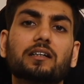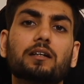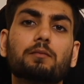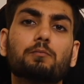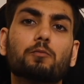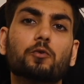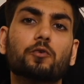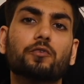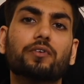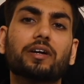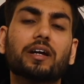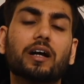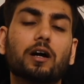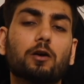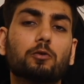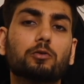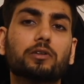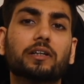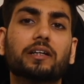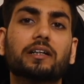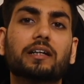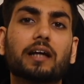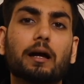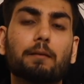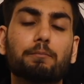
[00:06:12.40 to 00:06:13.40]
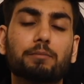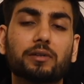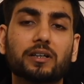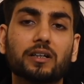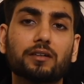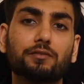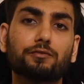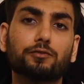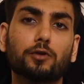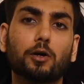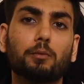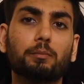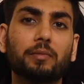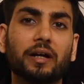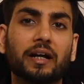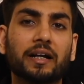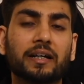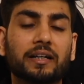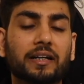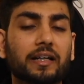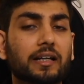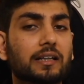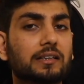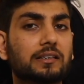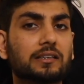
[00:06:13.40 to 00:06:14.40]
moving out their capital from
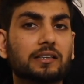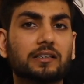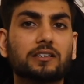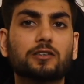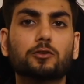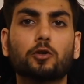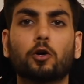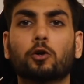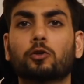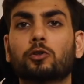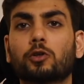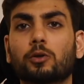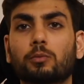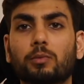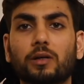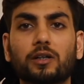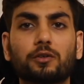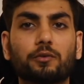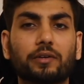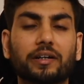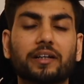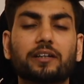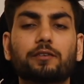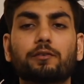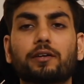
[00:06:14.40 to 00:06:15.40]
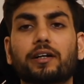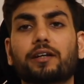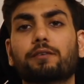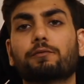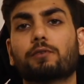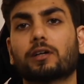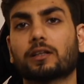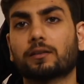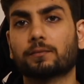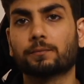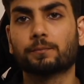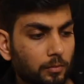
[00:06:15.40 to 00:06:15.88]
India since October 2021.